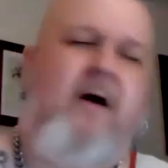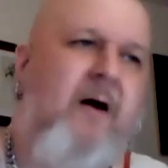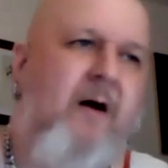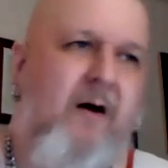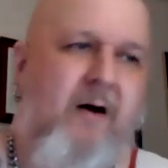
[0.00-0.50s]

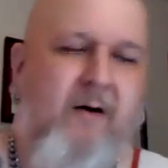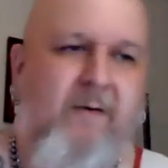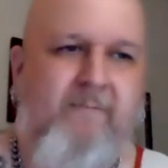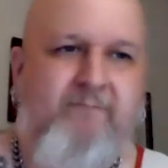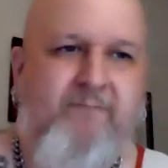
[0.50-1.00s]

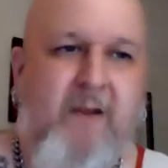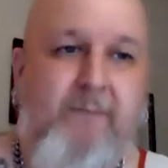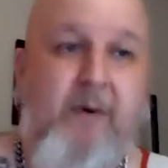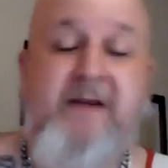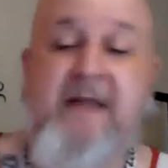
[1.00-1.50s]
icons.
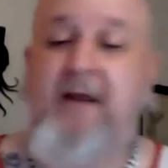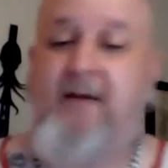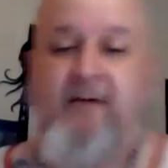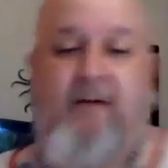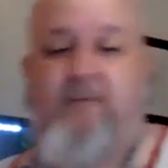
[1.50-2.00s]
But yeah,
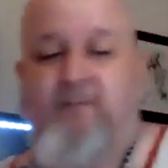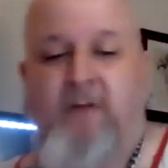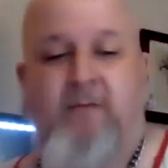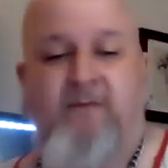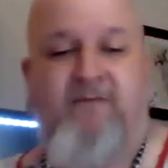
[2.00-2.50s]

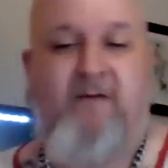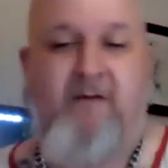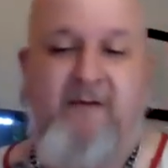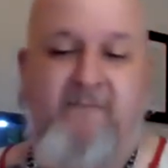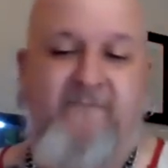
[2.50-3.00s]
I was sort
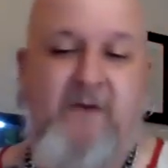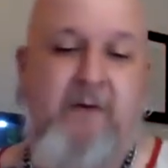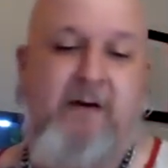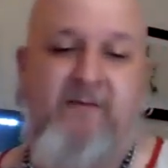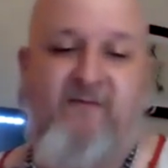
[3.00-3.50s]
of like
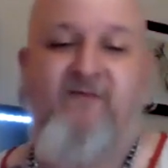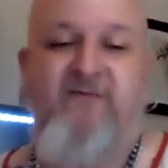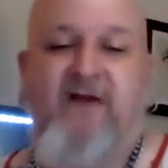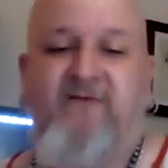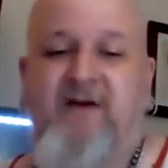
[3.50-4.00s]

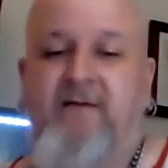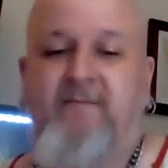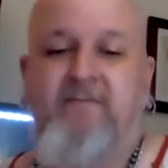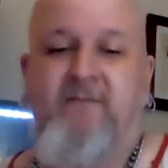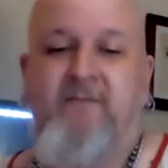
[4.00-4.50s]

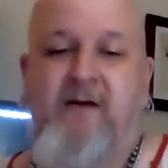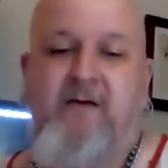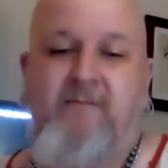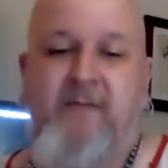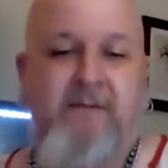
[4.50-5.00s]
suggesting,
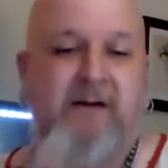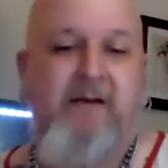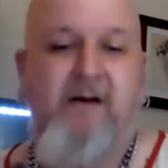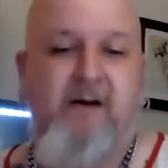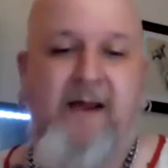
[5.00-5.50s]

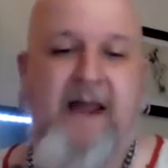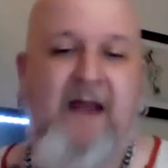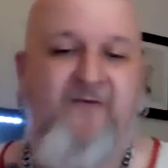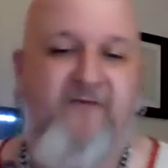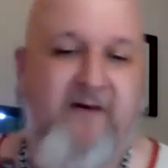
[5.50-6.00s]
maybe
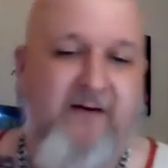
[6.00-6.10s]
Hatchet,